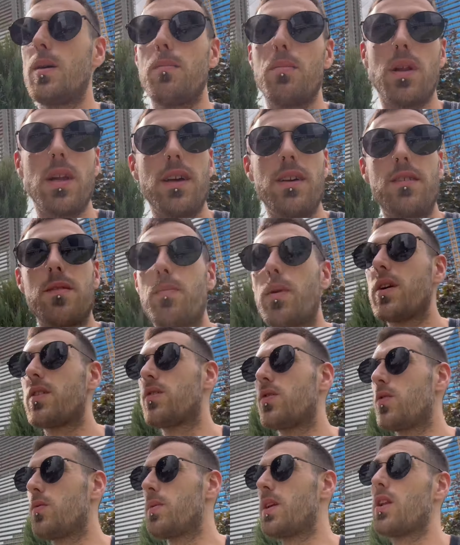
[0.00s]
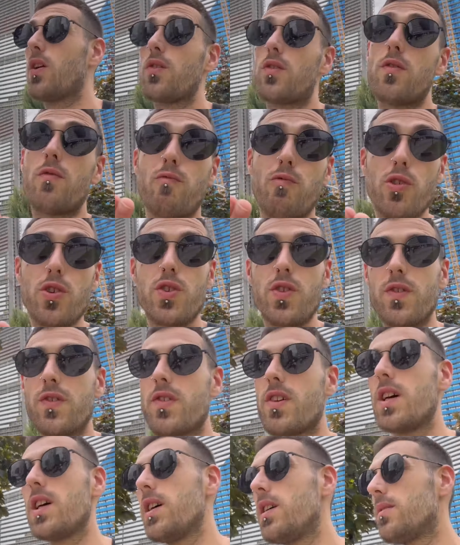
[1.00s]
place, Batumi. Lots of Russians
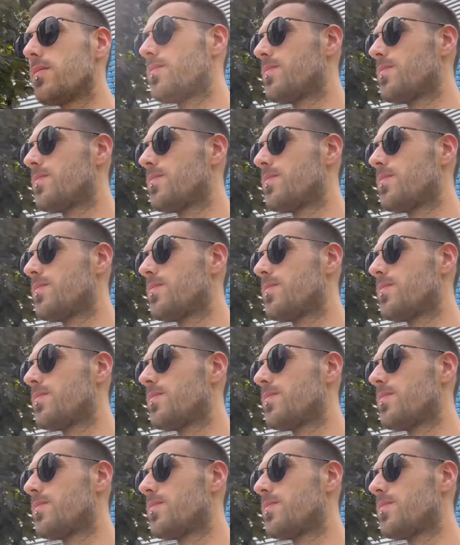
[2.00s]
here,